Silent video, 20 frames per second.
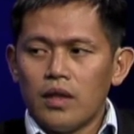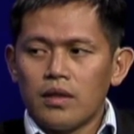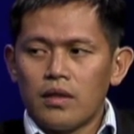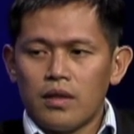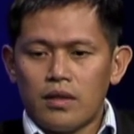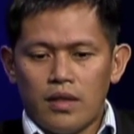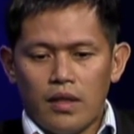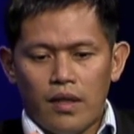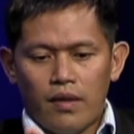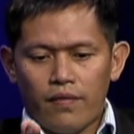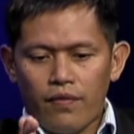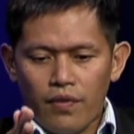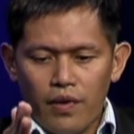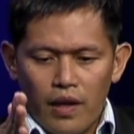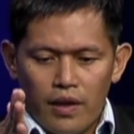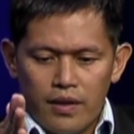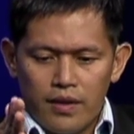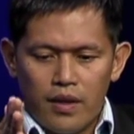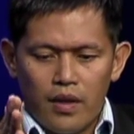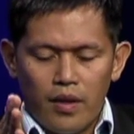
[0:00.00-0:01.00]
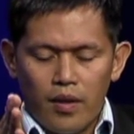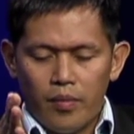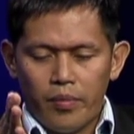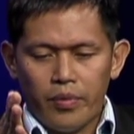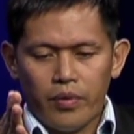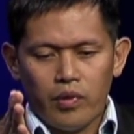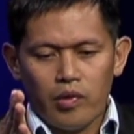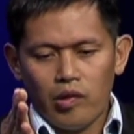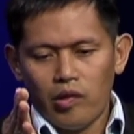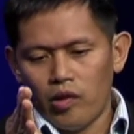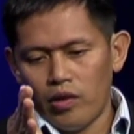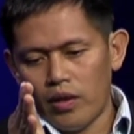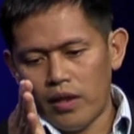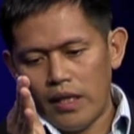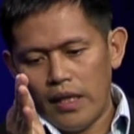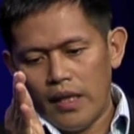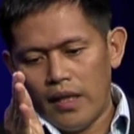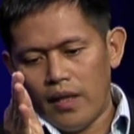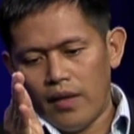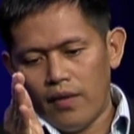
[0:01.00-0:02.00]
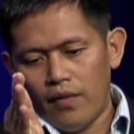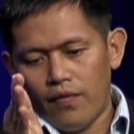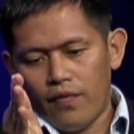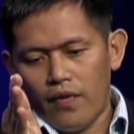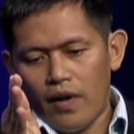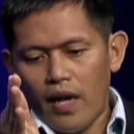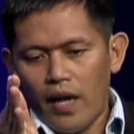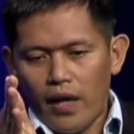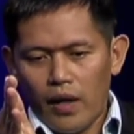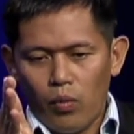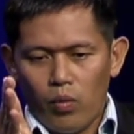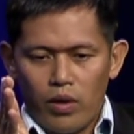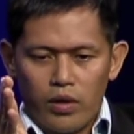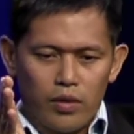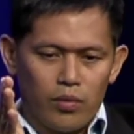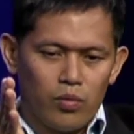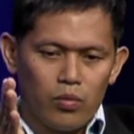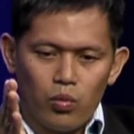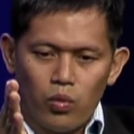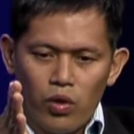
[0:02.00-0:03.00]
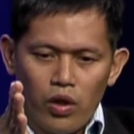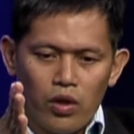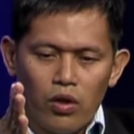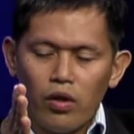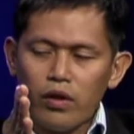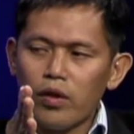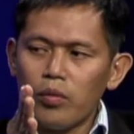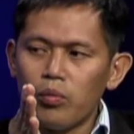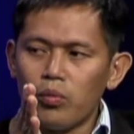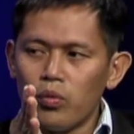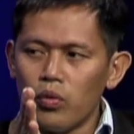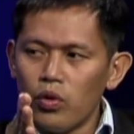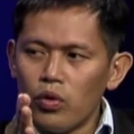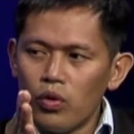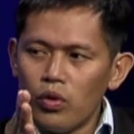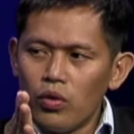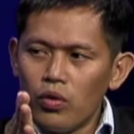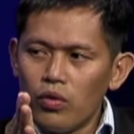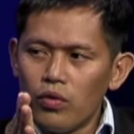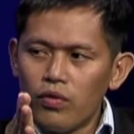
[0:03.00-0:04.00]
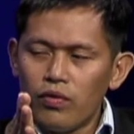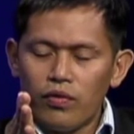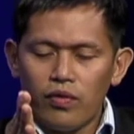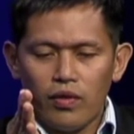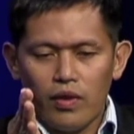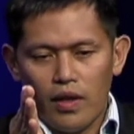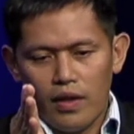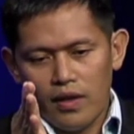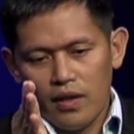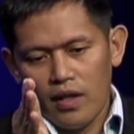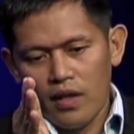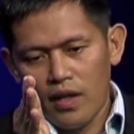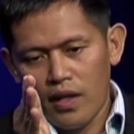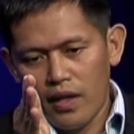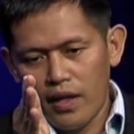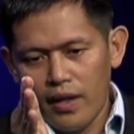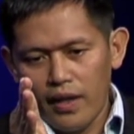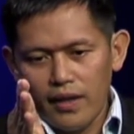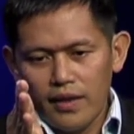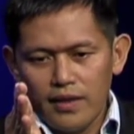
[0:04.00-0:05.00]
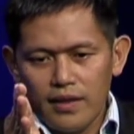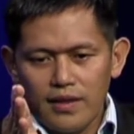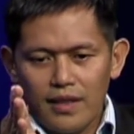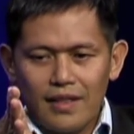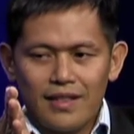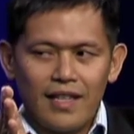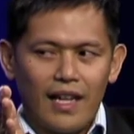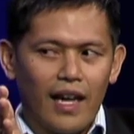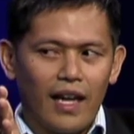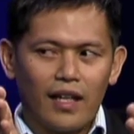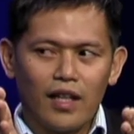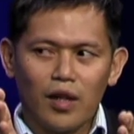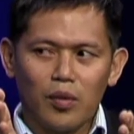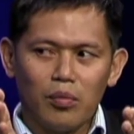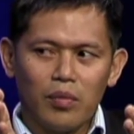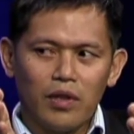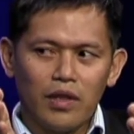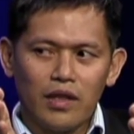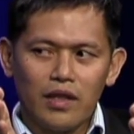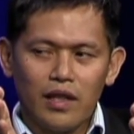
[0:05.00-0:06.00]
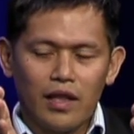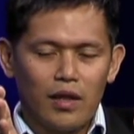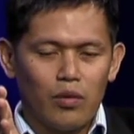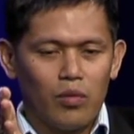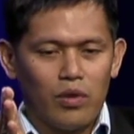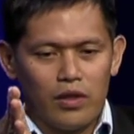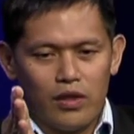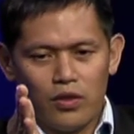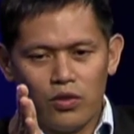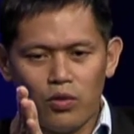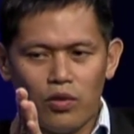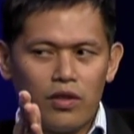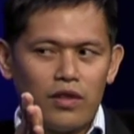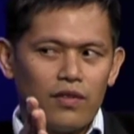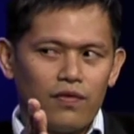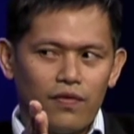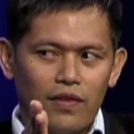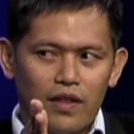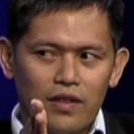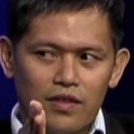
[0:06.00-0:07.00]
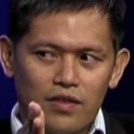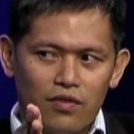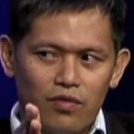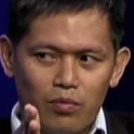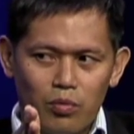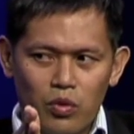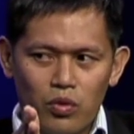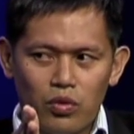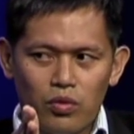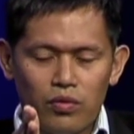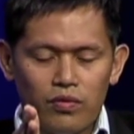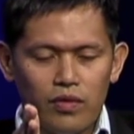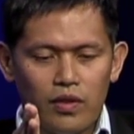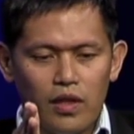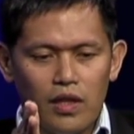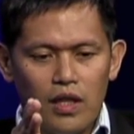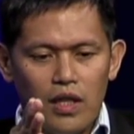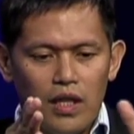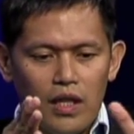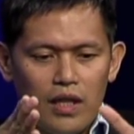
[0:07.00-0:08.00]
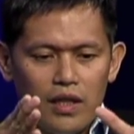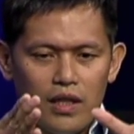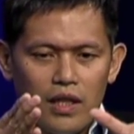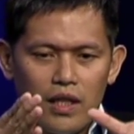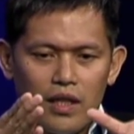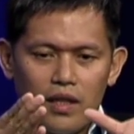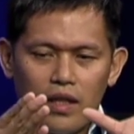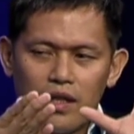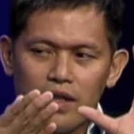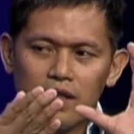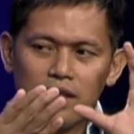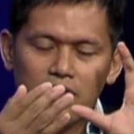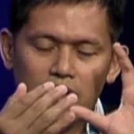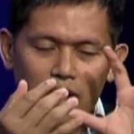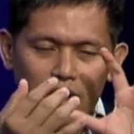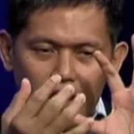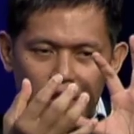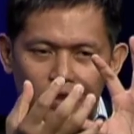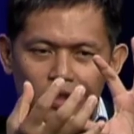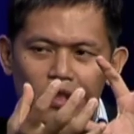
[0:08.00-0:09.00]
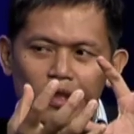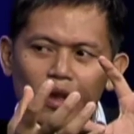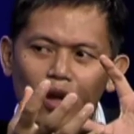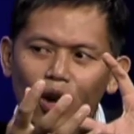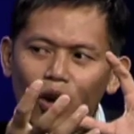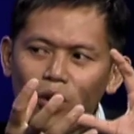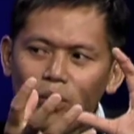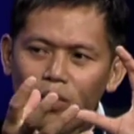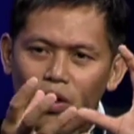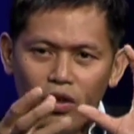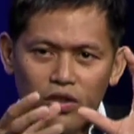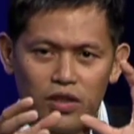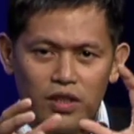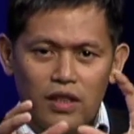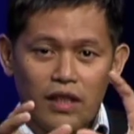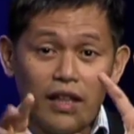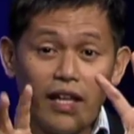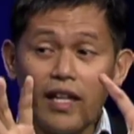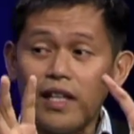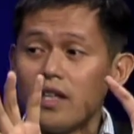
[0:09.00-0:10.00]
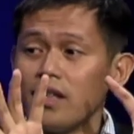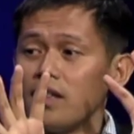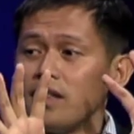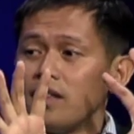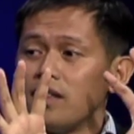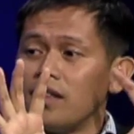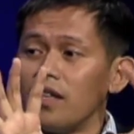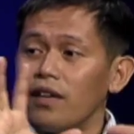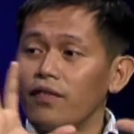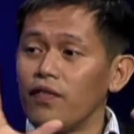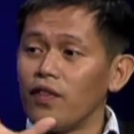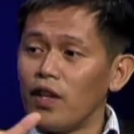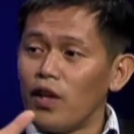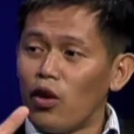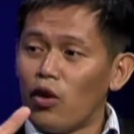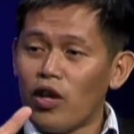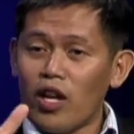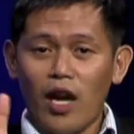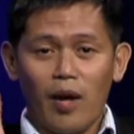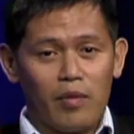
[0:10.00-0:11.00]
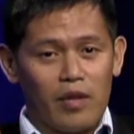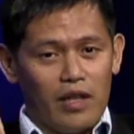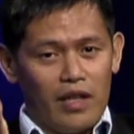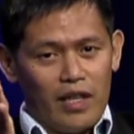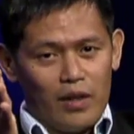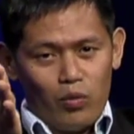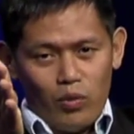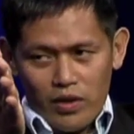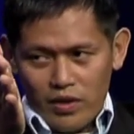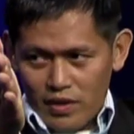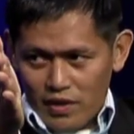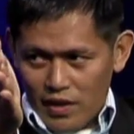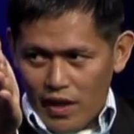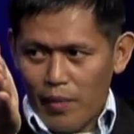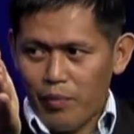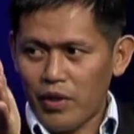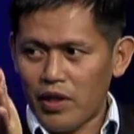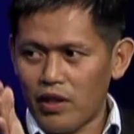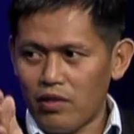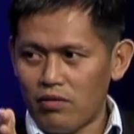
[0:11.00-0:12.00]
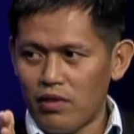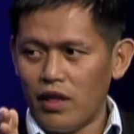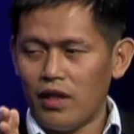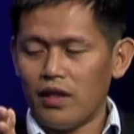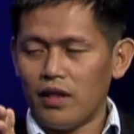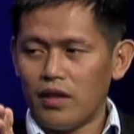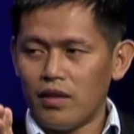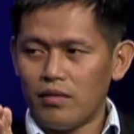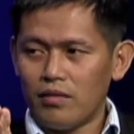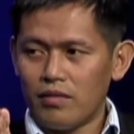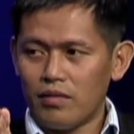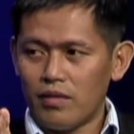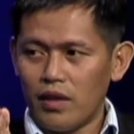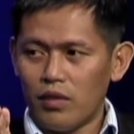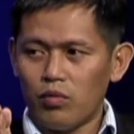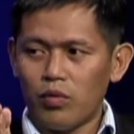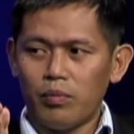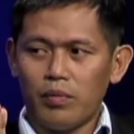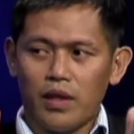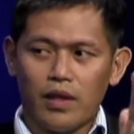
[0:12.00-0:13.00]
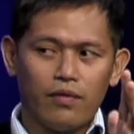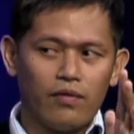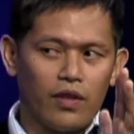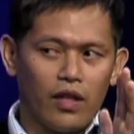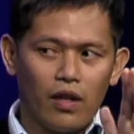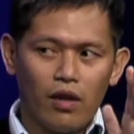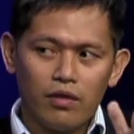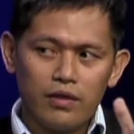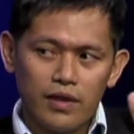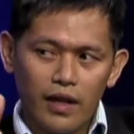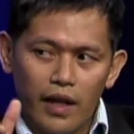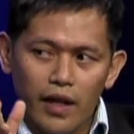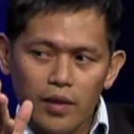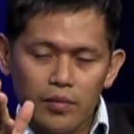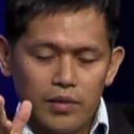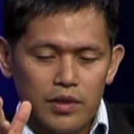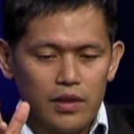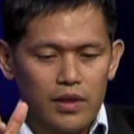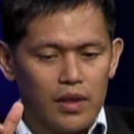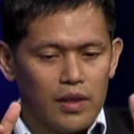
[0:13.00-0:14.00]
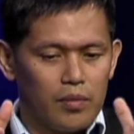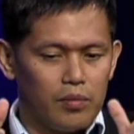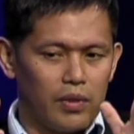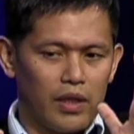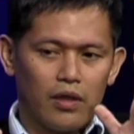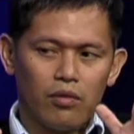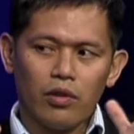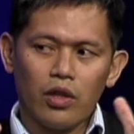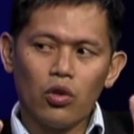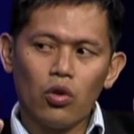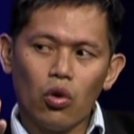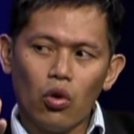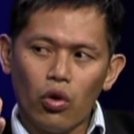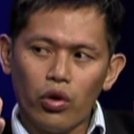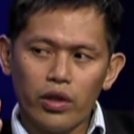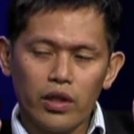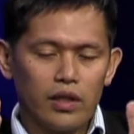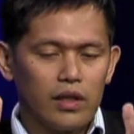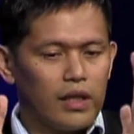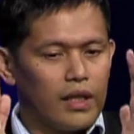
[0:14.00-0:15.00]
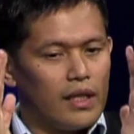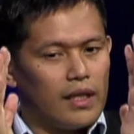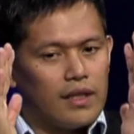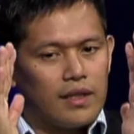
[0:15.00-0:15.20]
So say, for example, if I want to work on the move and the guy is attacking me and I want to do a defensive move, then I'm going to see it in slow motion like a video camera, like what's happening right now, right? We're being videotaped, being recorded,